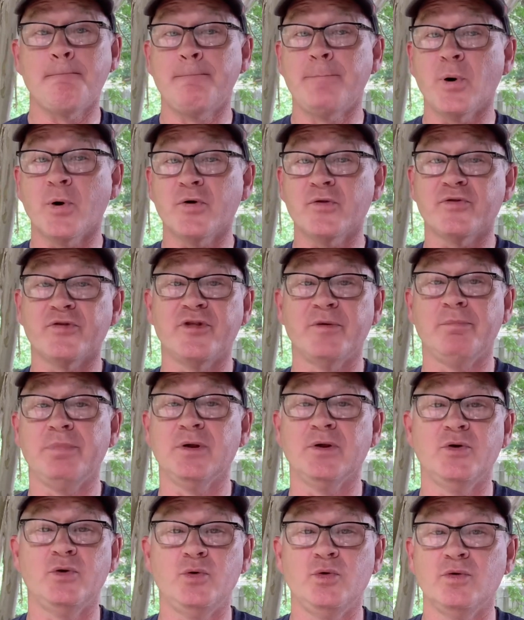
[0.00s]
burst the
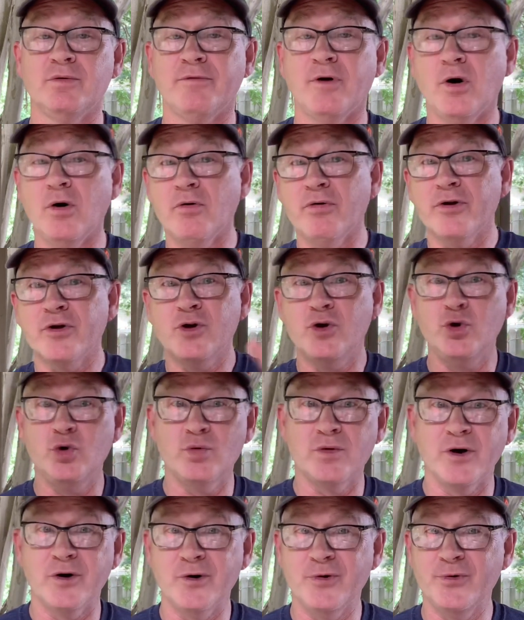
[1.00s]
balloon of all the
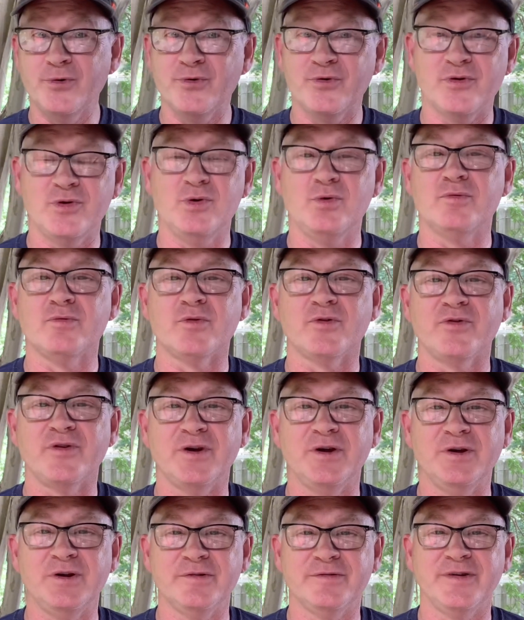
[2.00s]
kudos that you've
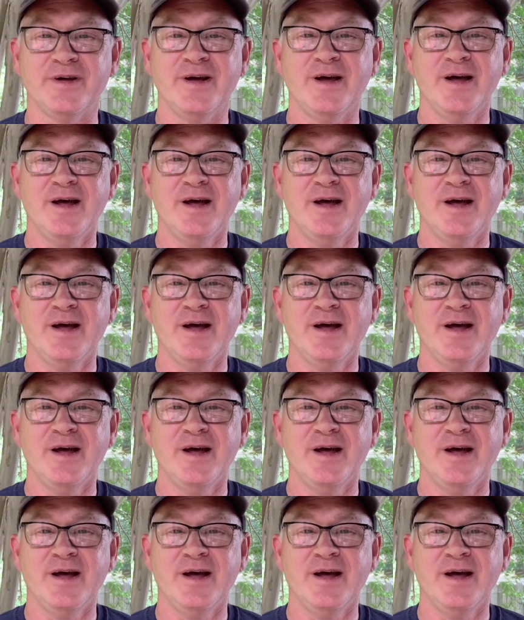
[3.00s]
received.